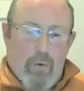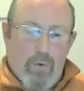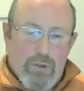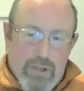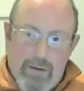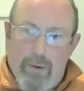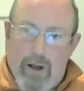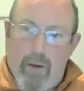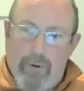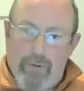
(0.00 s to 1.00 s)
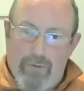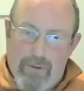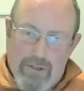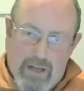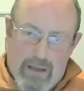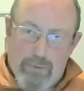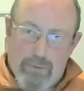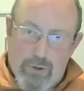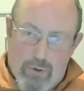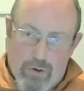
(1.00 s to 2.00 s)
seem to be coming from the same
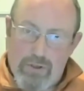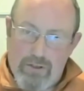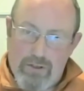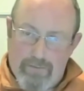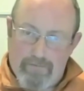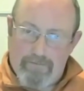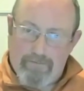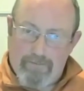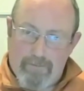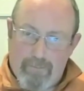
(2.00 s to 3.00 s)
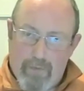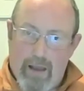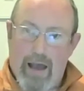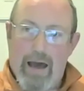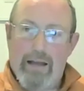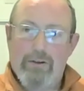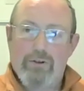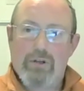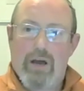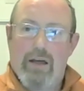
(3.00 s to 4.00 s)
source.
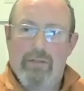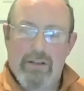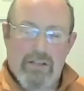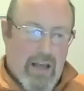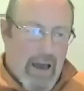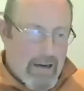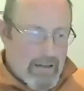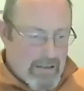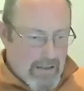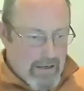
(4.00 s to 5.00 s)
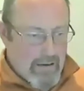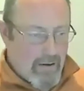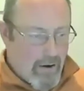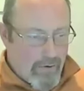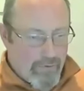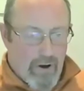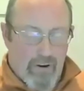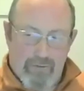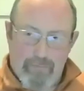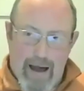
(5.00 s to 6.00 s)
And this idea
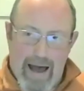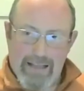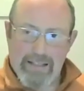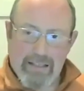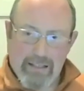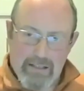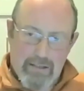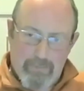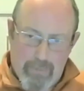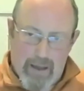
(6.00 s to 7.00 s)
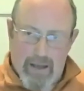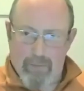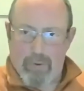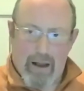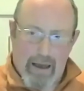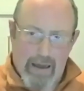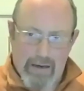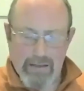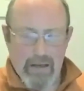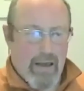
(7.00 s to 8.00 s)
of masks being
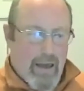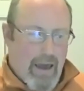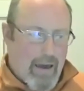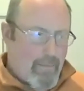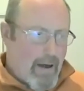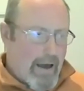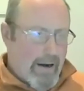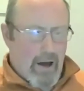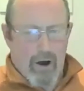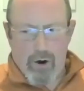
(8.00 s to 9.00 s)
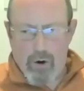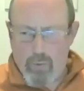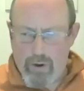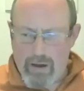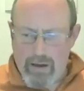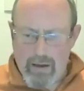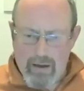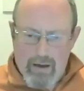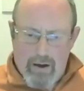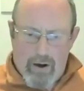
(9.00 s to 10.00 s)
applied, and how we
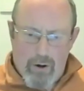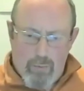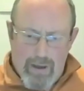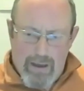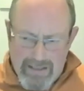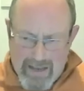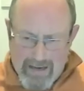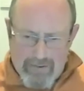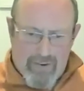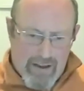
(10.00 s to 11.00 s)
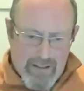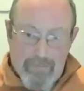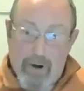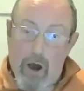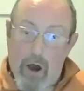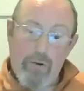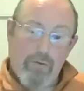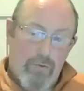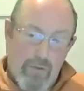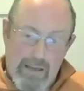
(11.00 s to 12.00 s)
identify them and how
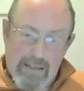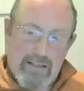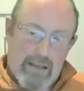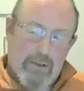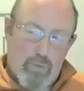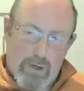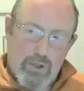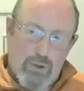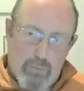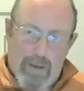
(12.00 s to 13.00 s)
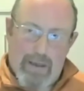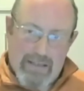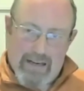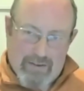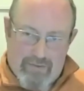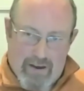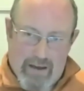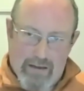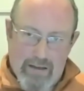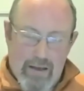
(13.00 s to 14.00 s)
these things wish to be identified,